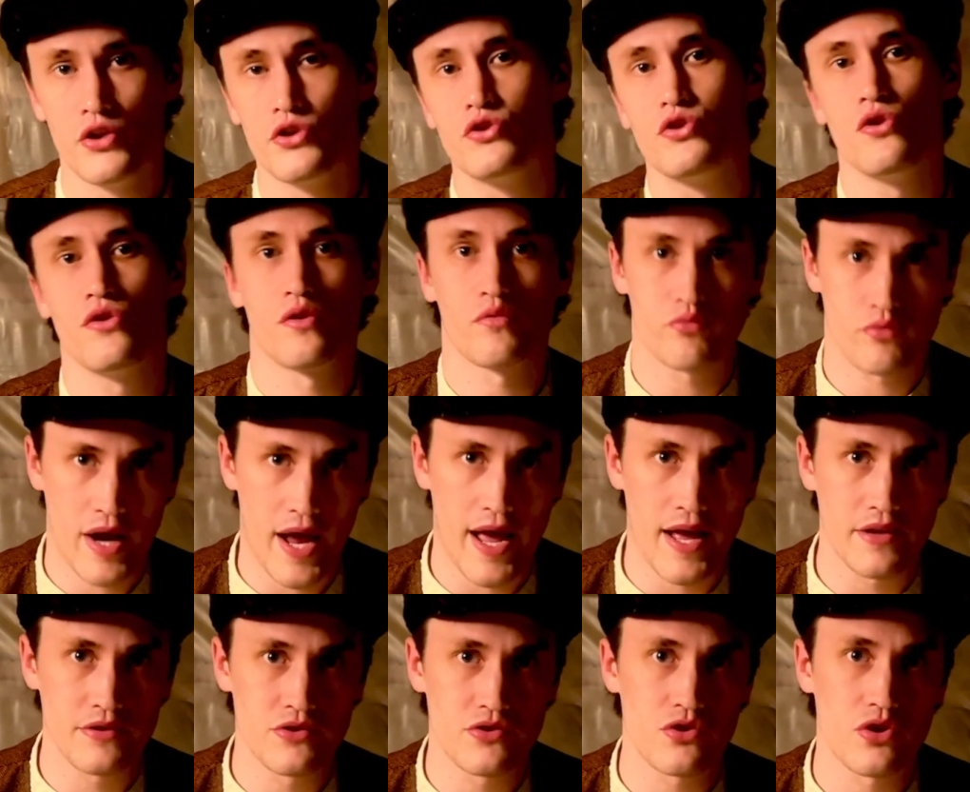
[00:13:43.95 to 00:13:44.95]
to the
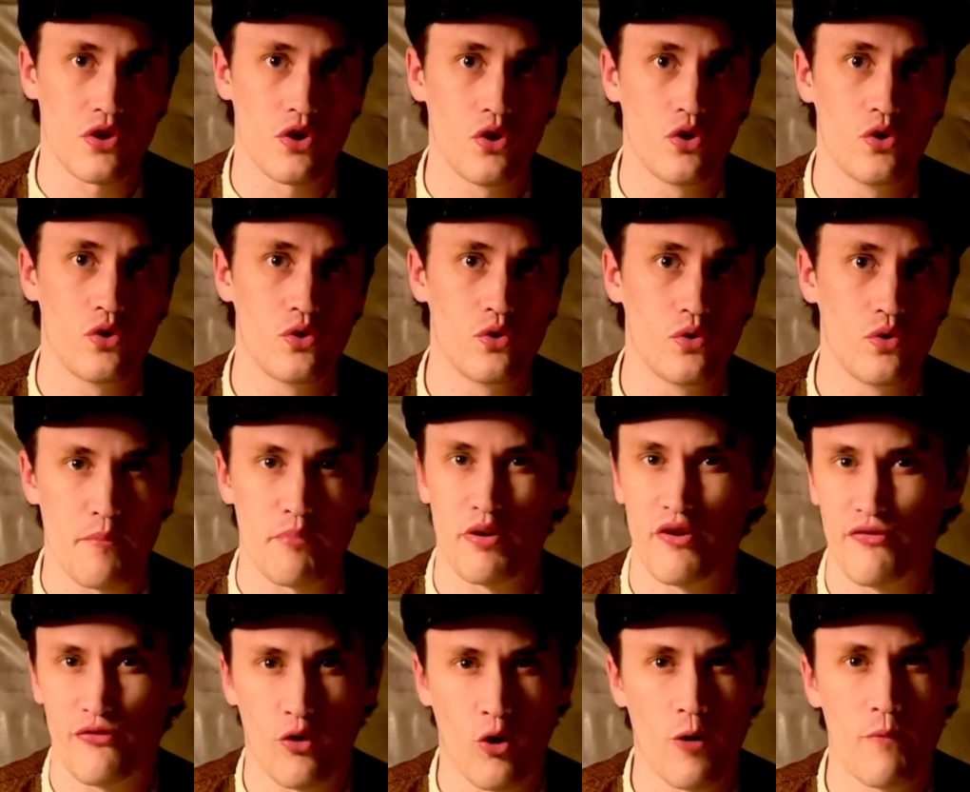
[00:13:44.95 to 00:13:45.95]
Reds, who
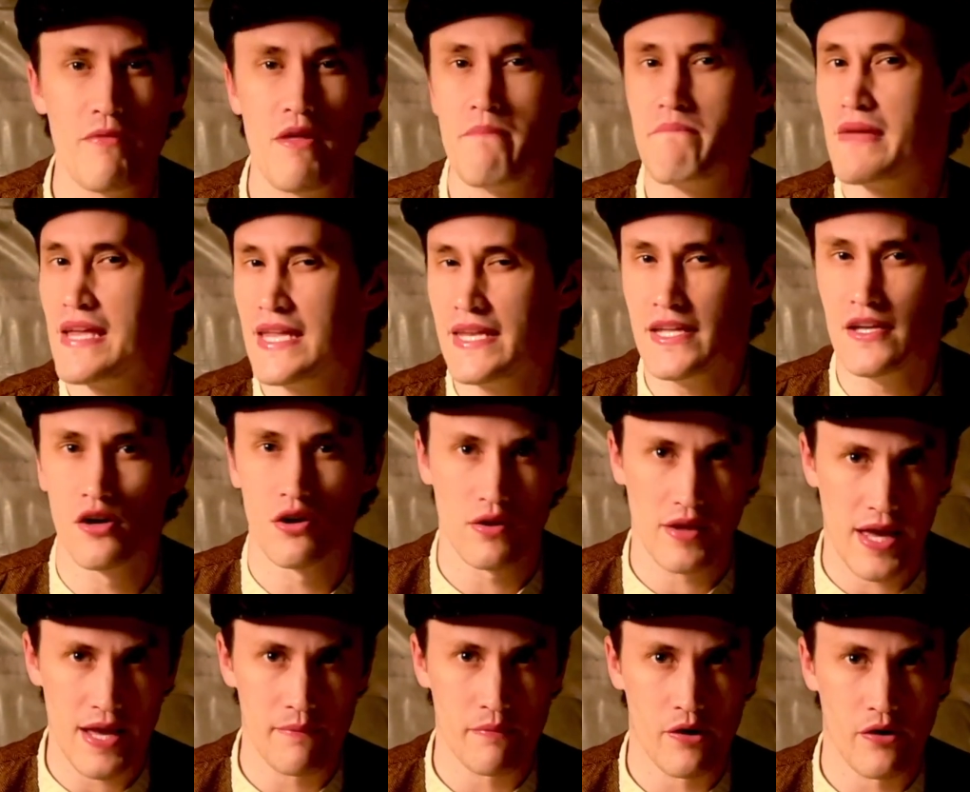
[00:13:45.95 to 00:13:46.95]
perform the menial
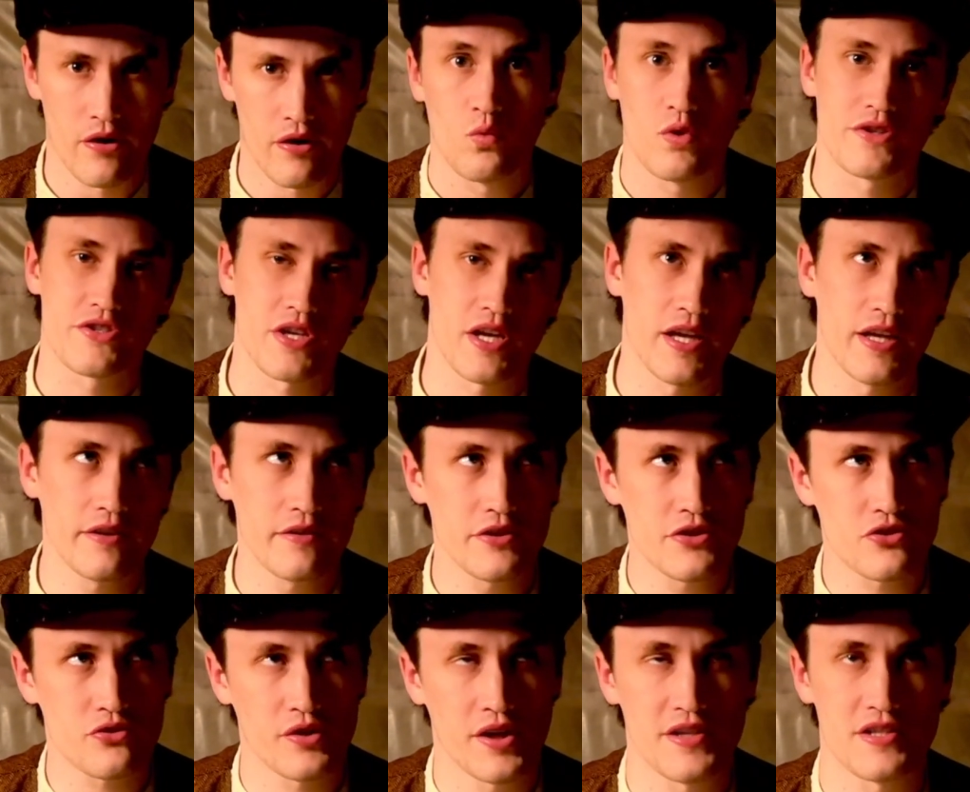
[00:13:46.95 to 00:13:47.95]
labor, which
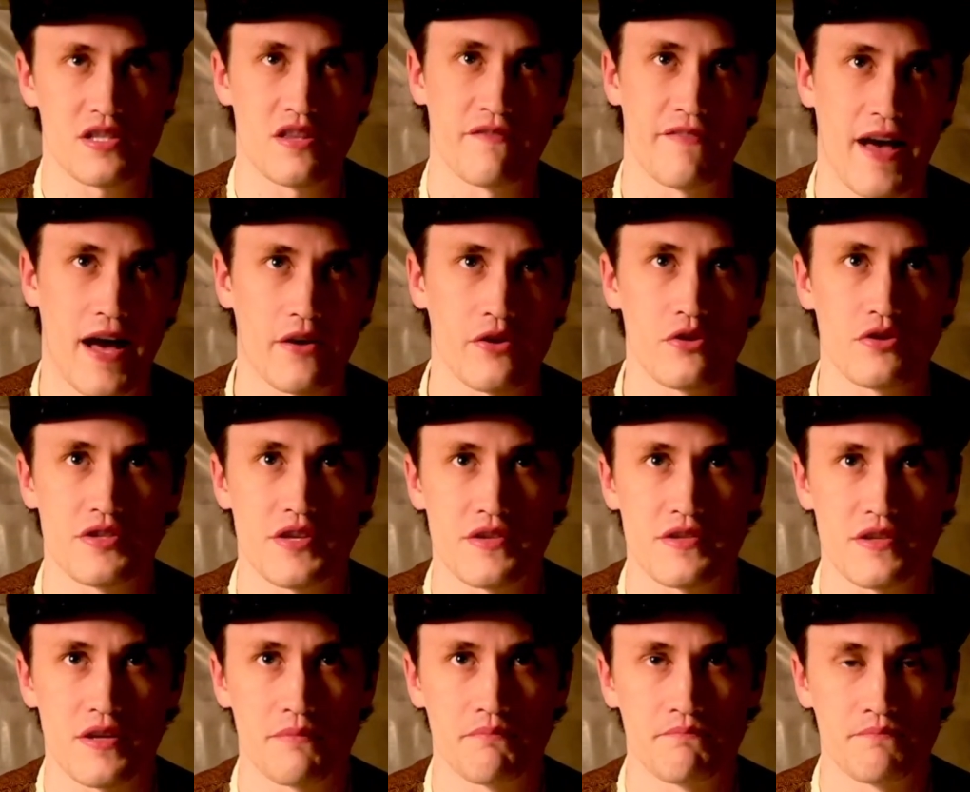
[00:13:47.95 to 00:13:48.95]
illustrates the value
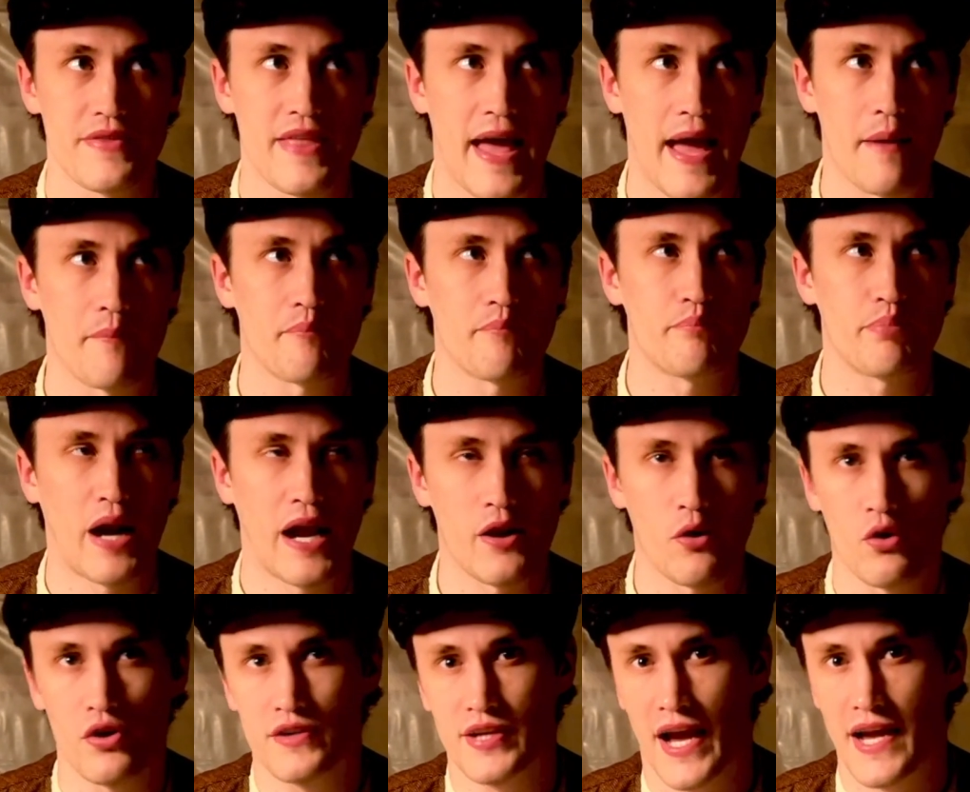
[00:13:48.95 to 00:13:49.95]
system that
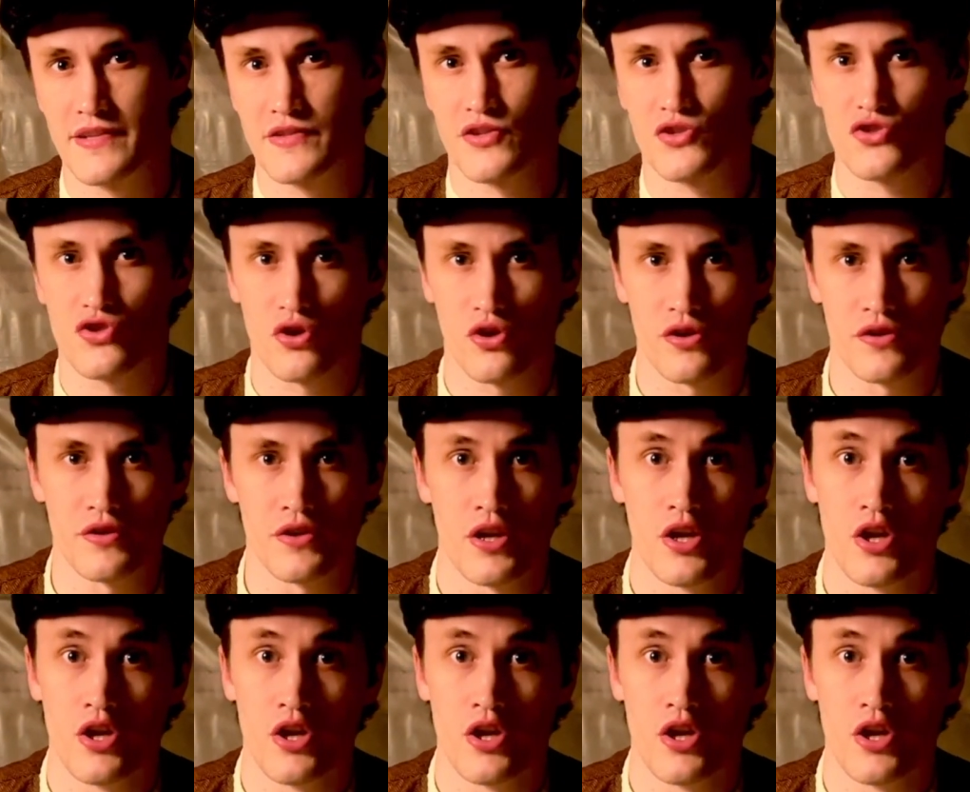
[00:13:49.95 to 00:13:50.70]
prioritizes certain